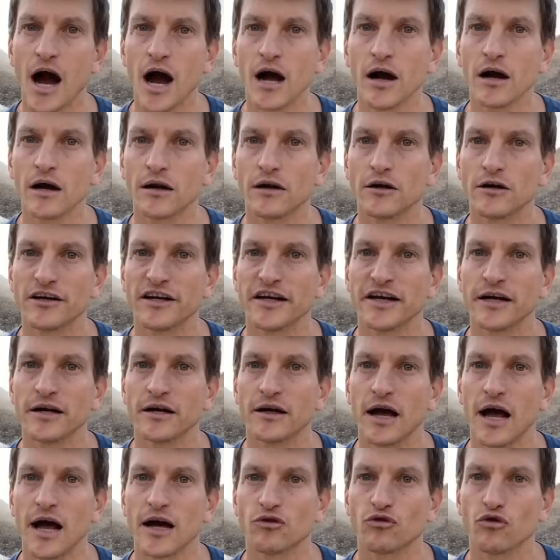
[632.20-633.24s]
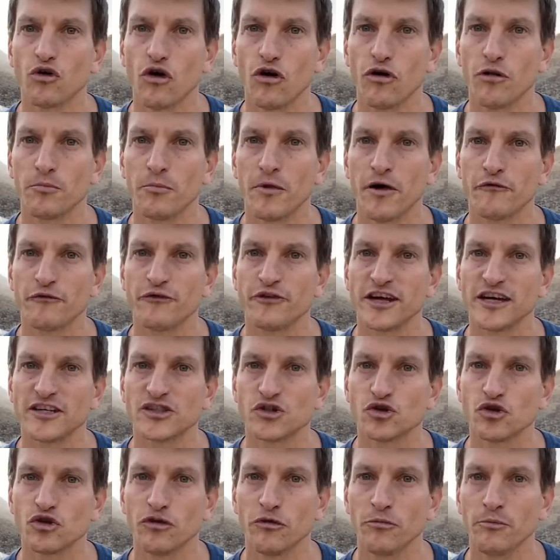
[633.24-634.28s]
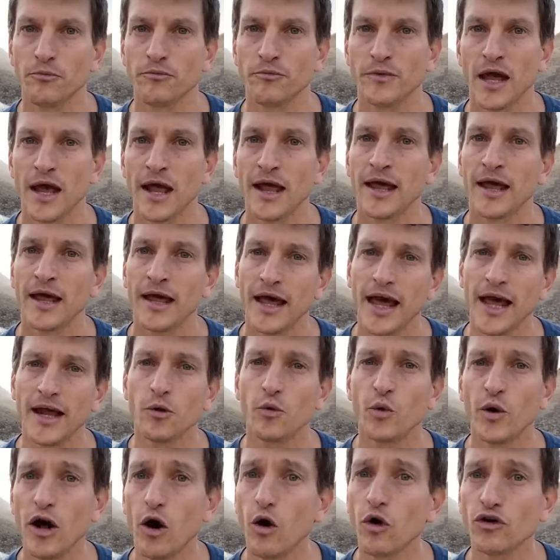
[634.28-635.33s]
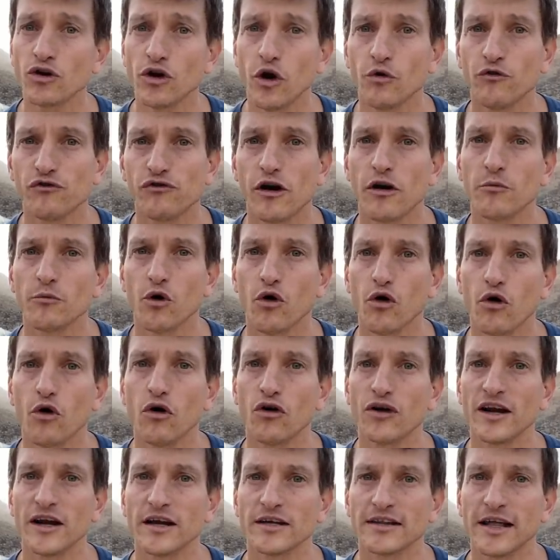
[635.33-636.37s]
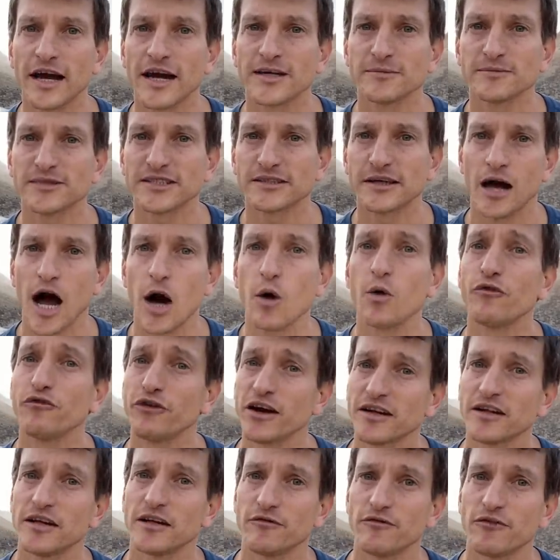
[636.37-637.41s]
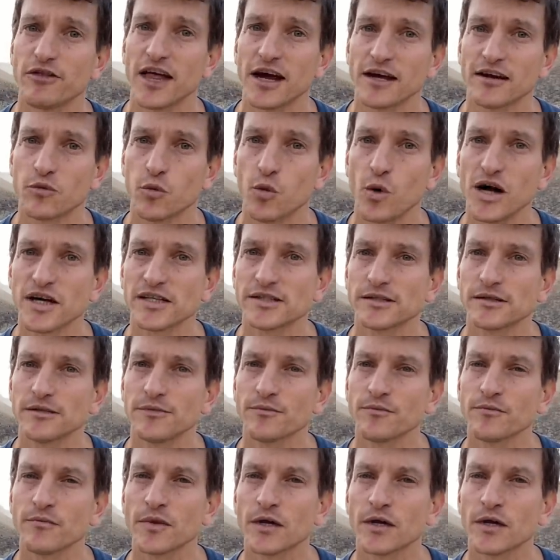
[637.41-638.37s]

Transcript: are learning at home via Zoom, and we all know from Corona times how effective that was.